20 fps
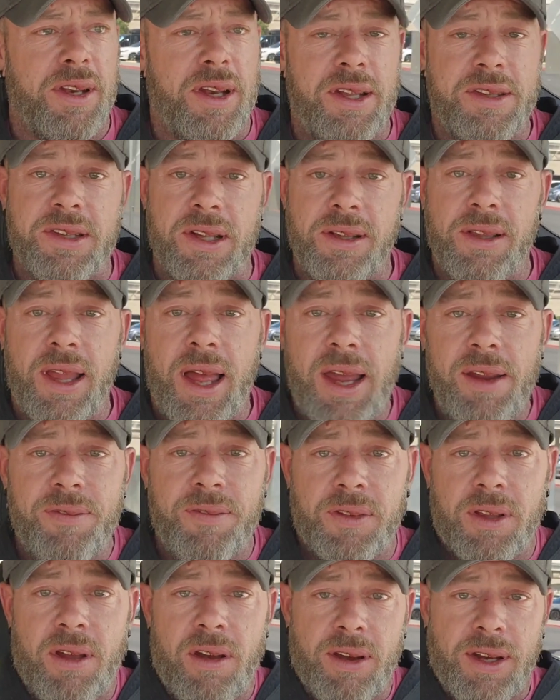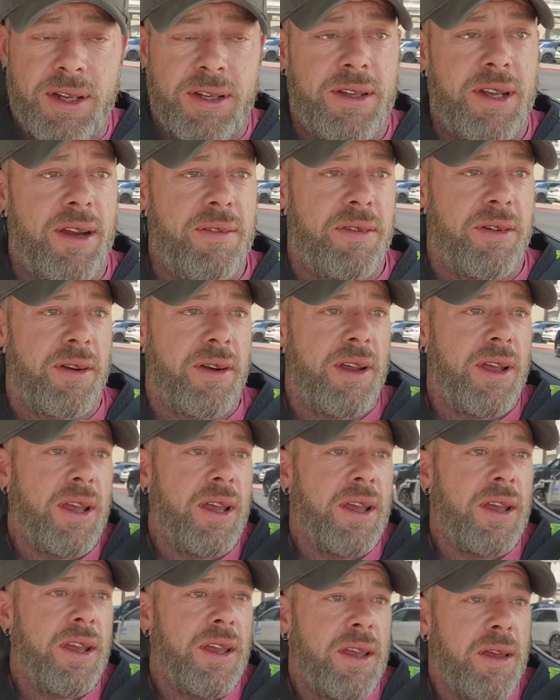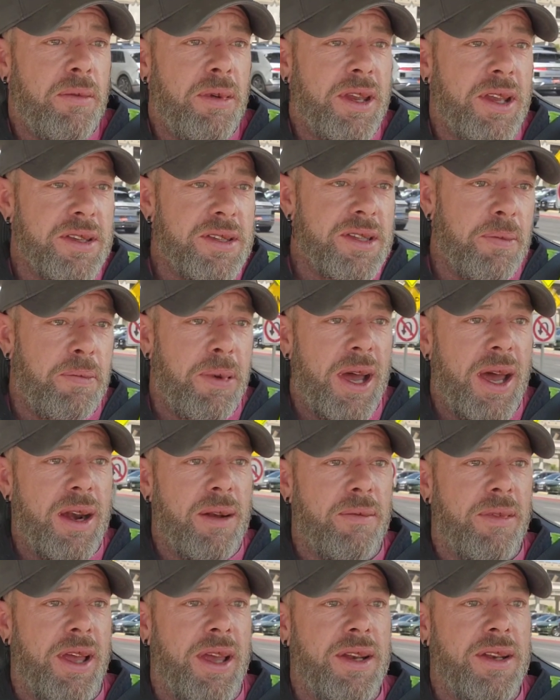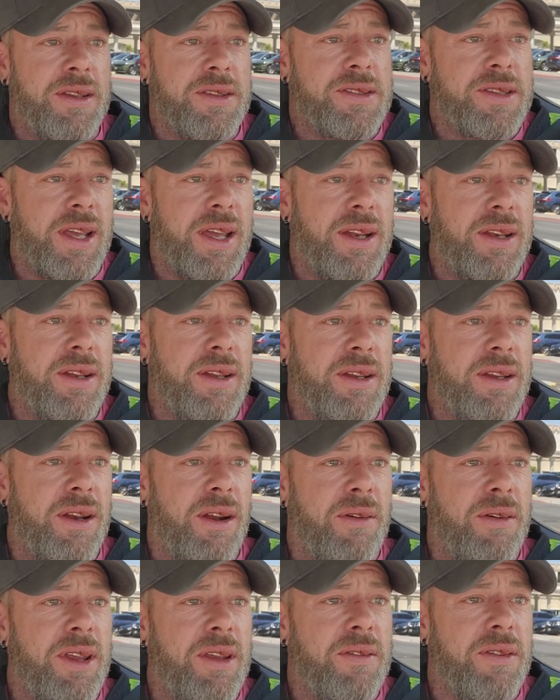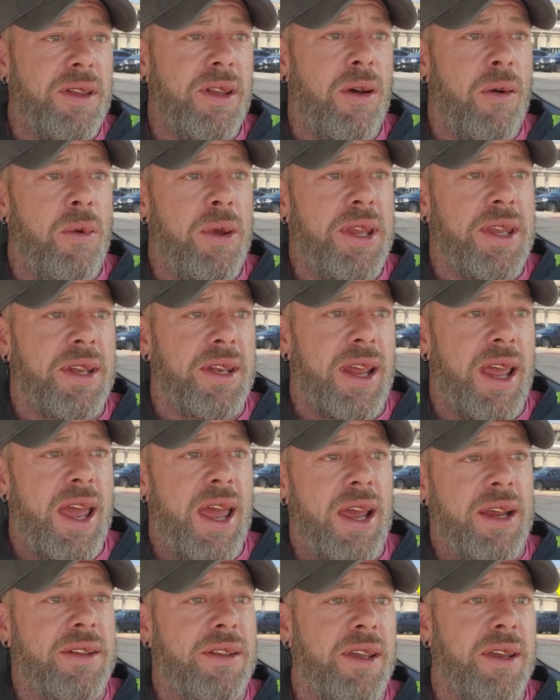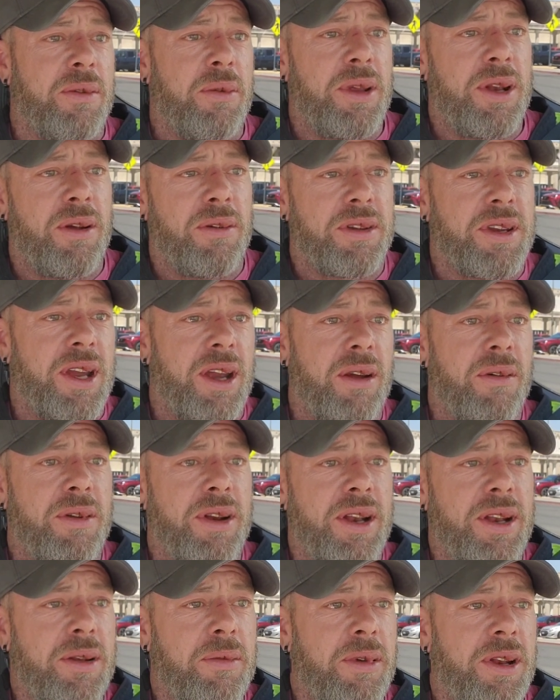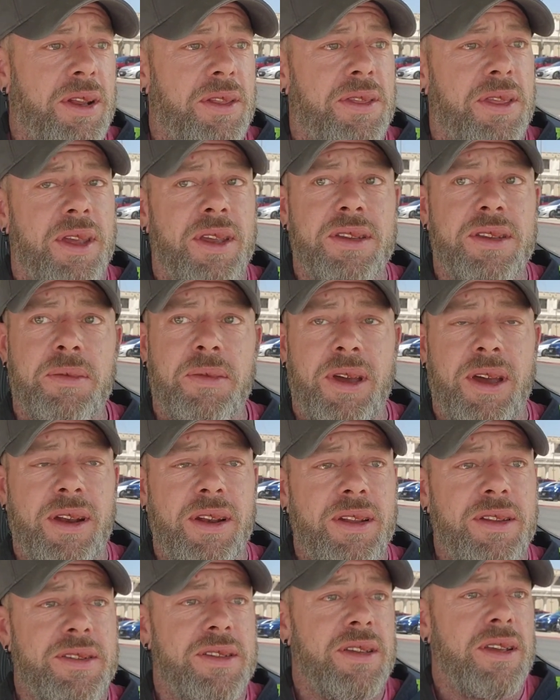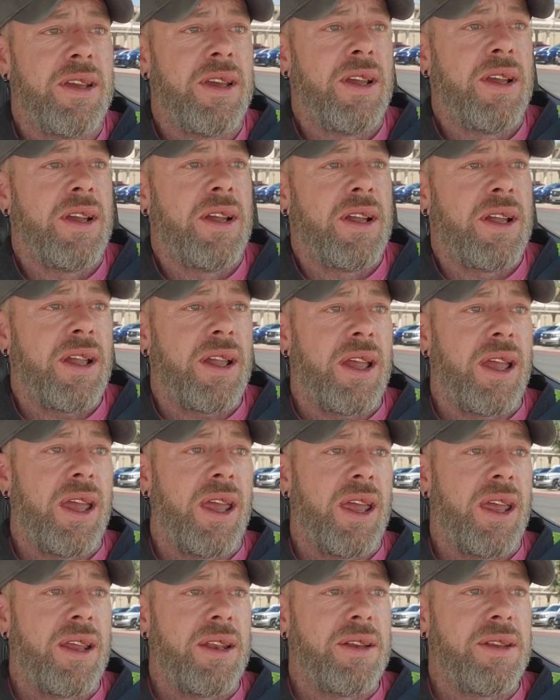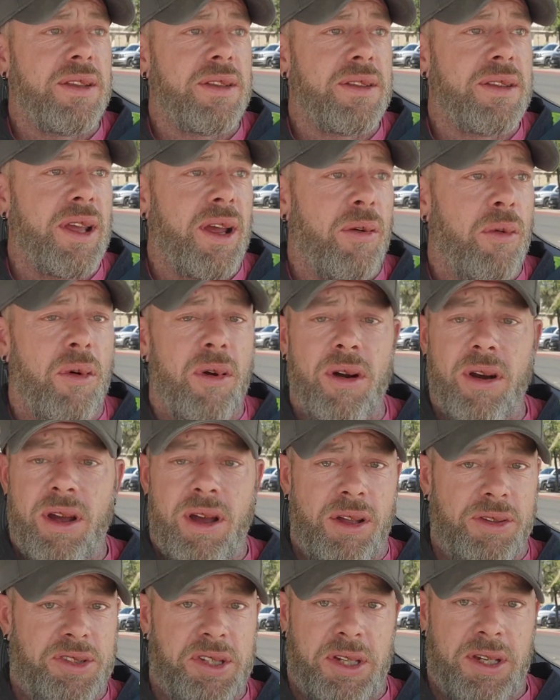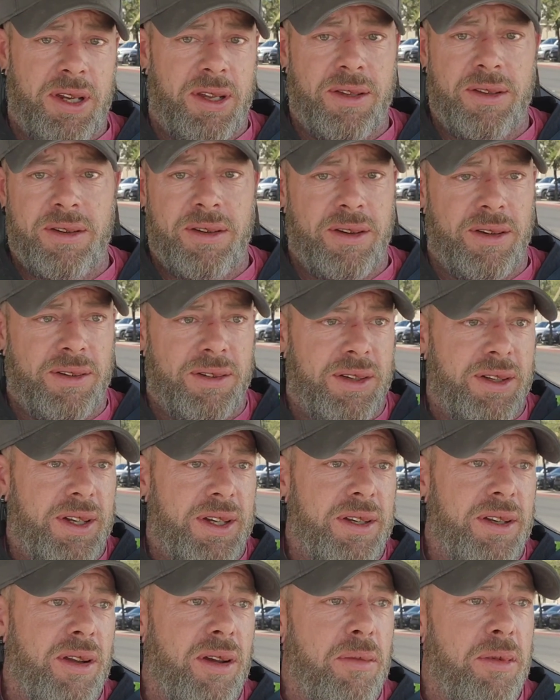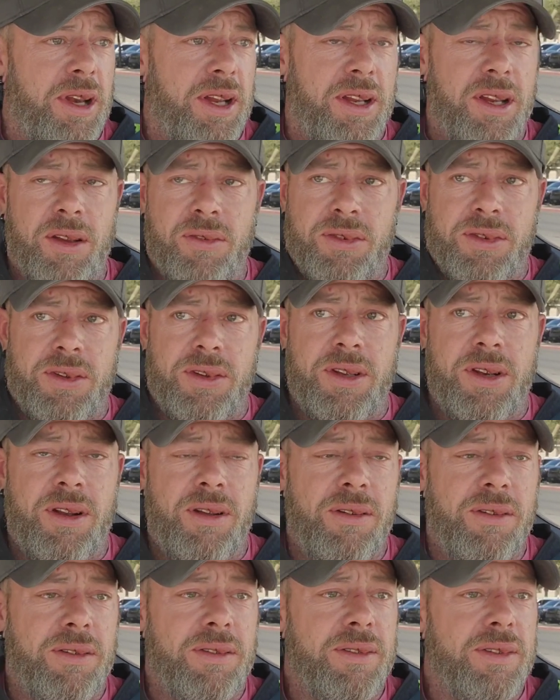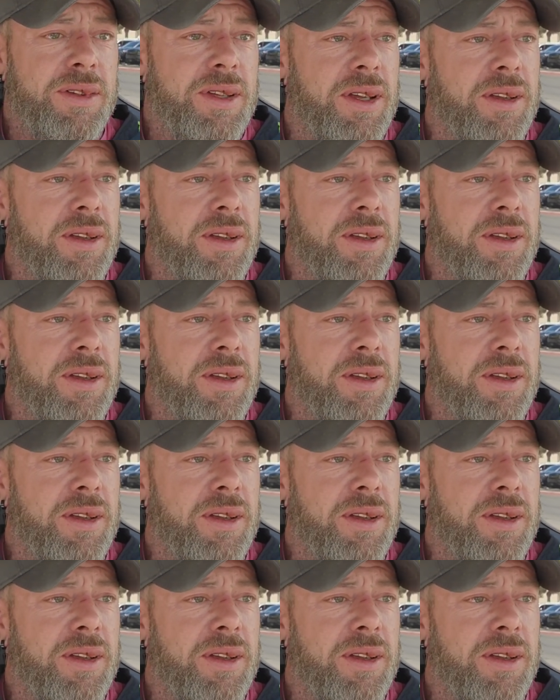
And it's a lifelong endeavor, because the bottom line is that, you know, even though we can act like we don't care what anybody thinks about us and that we're all together and like nobody gives, you know,